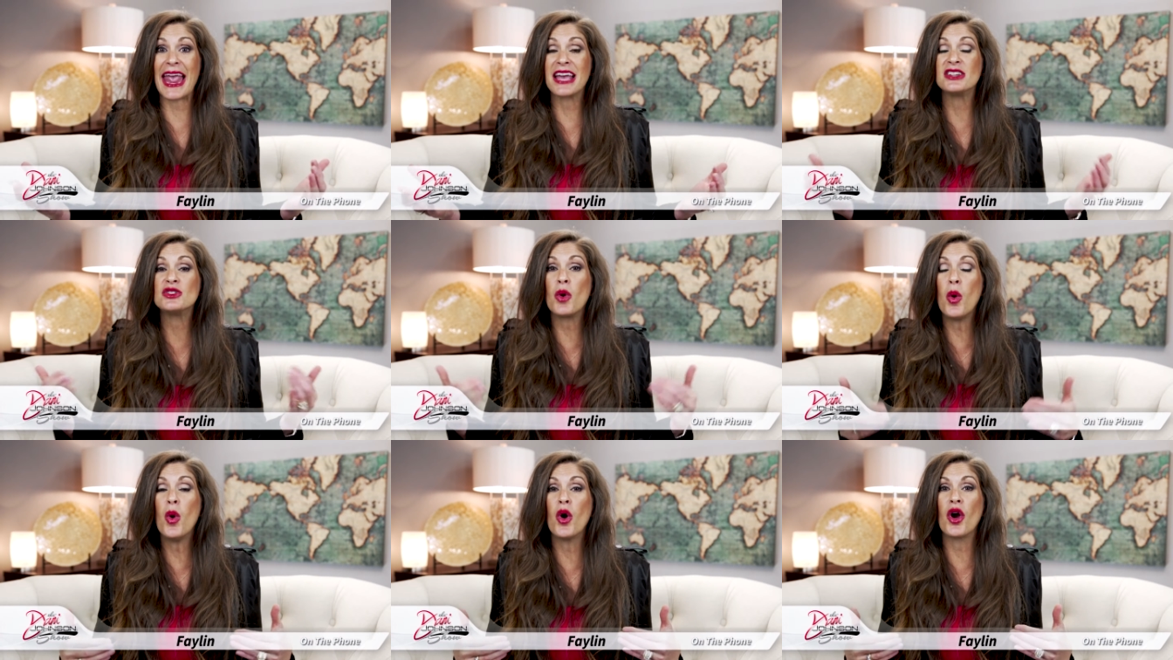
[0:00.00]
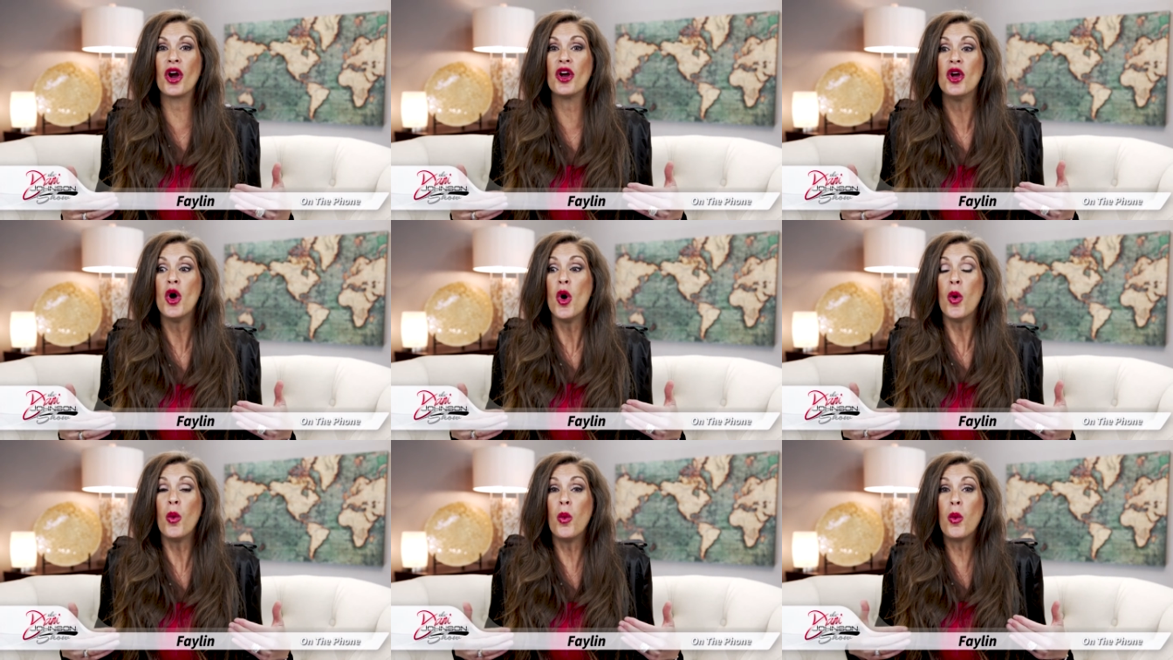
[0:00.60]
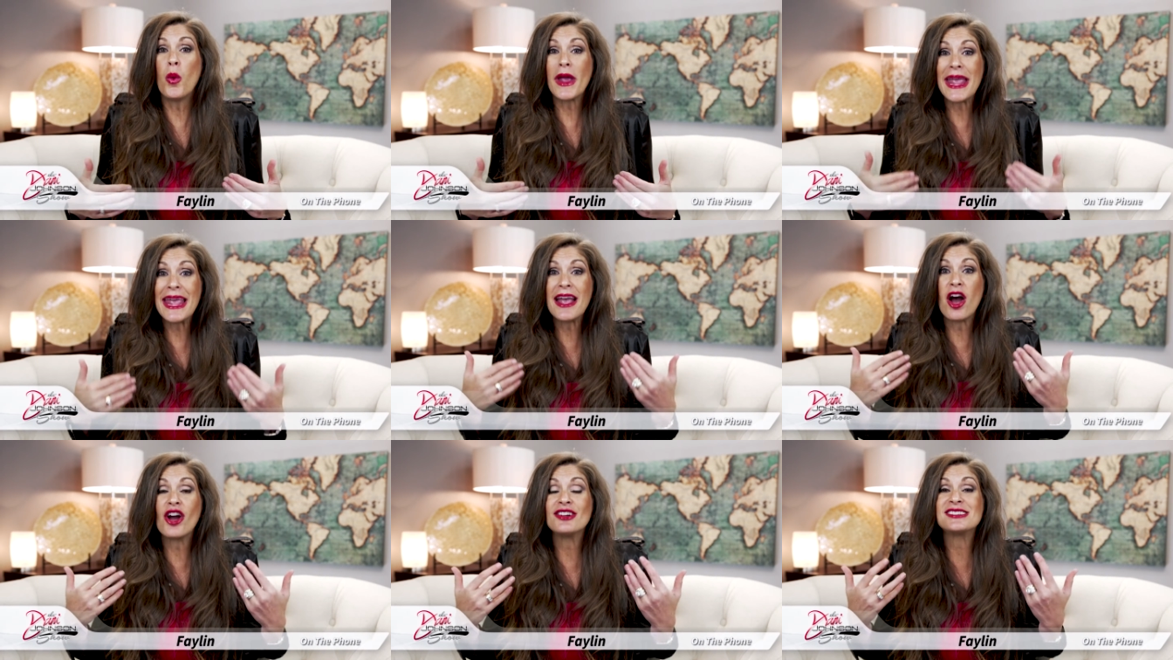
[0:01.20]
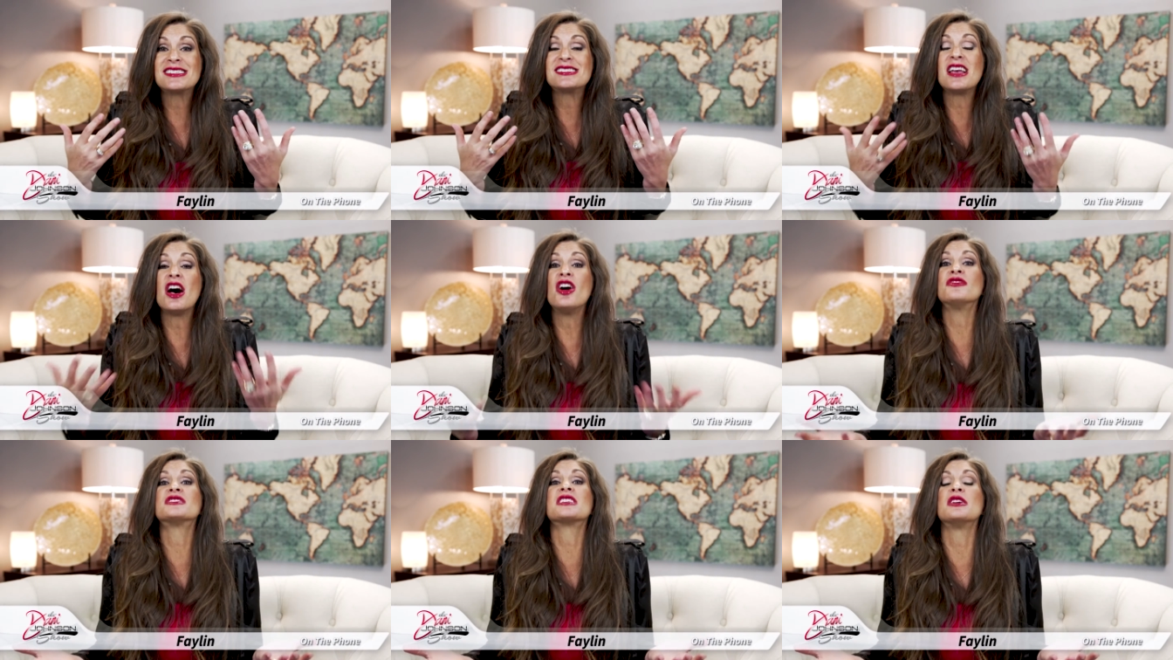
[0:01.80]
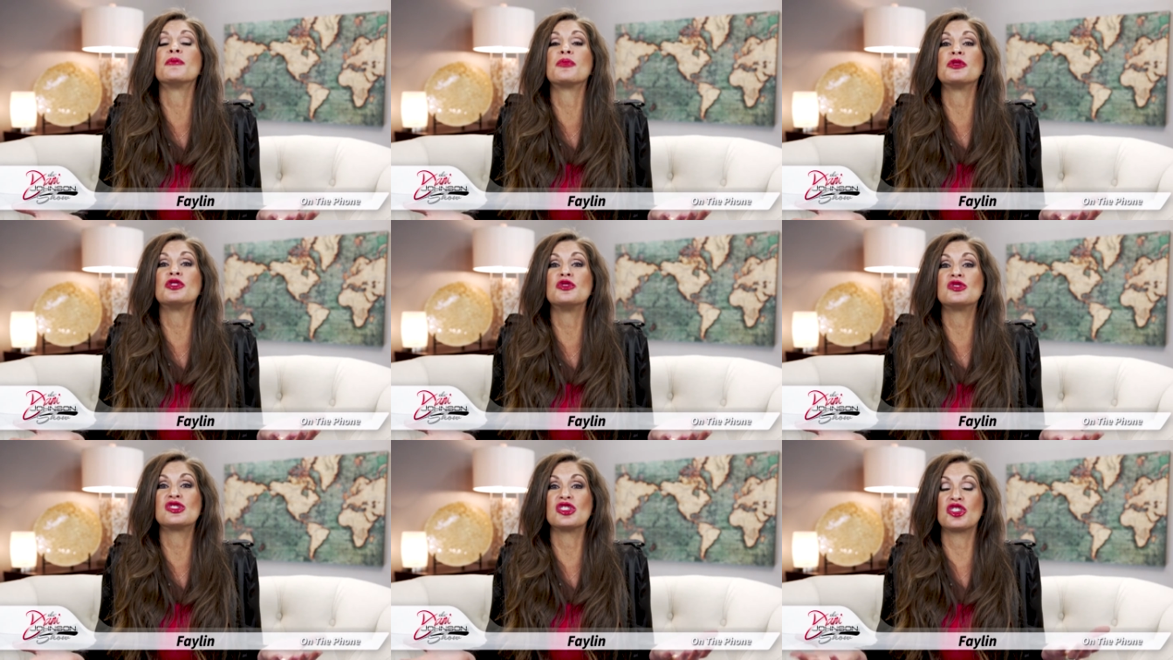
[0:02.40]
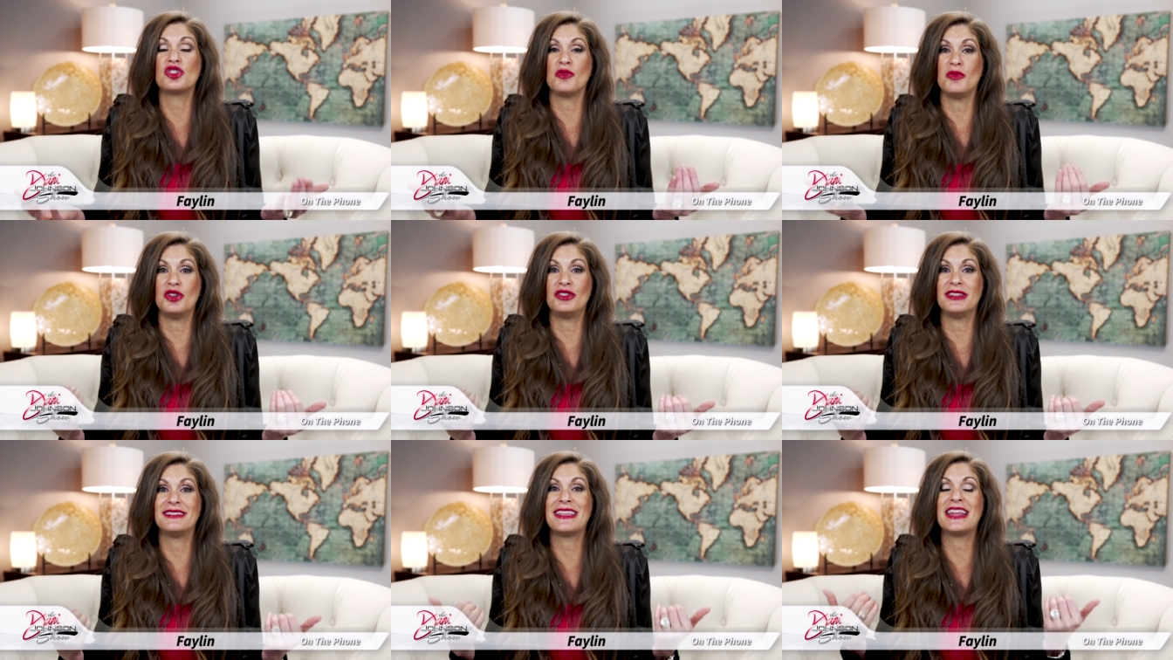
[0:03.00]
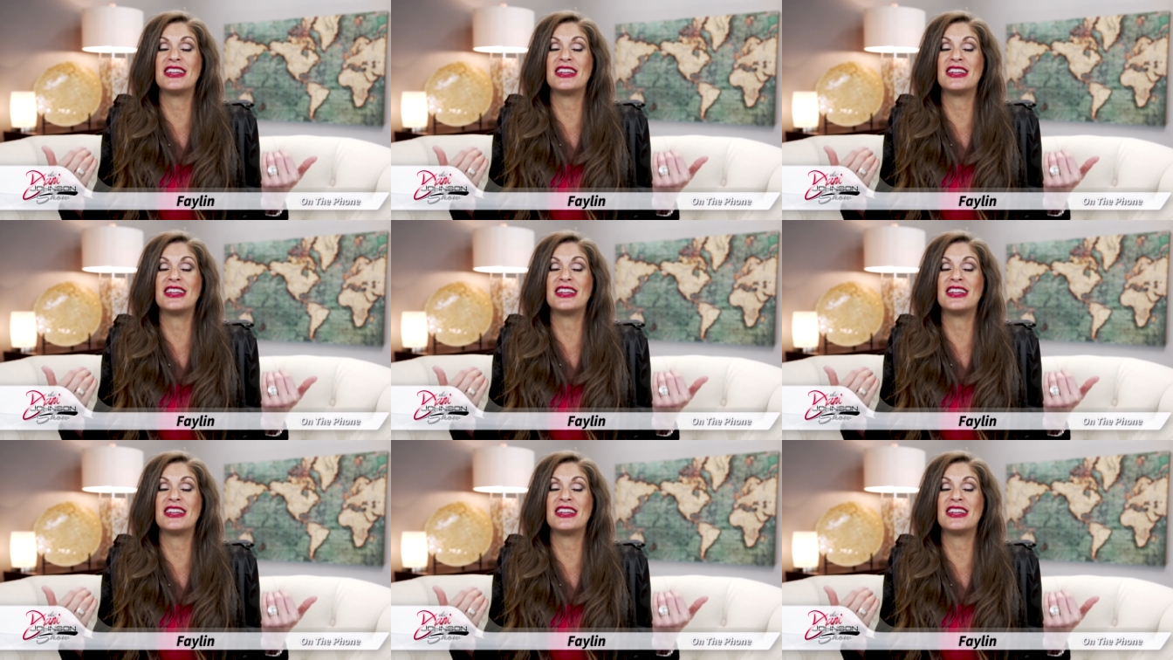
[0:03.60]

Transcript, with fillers: and or we ourselves can produce the community